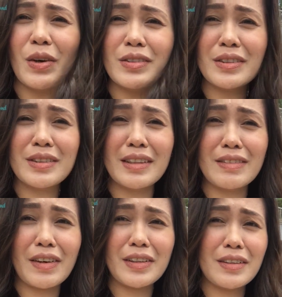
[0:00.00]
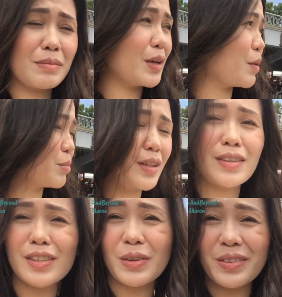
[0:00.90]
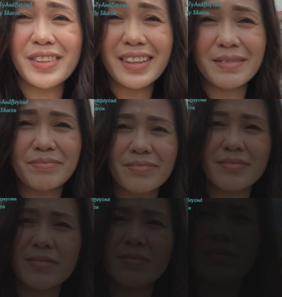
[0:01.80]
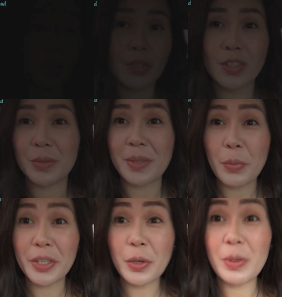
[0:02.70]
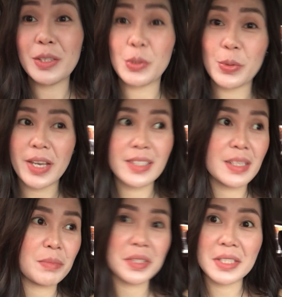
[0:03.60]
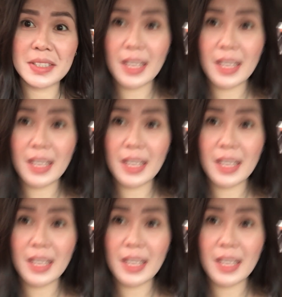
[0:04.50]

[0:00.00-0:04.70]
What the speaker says: Law 69 na malapit. So, yay! So now we're going to SMC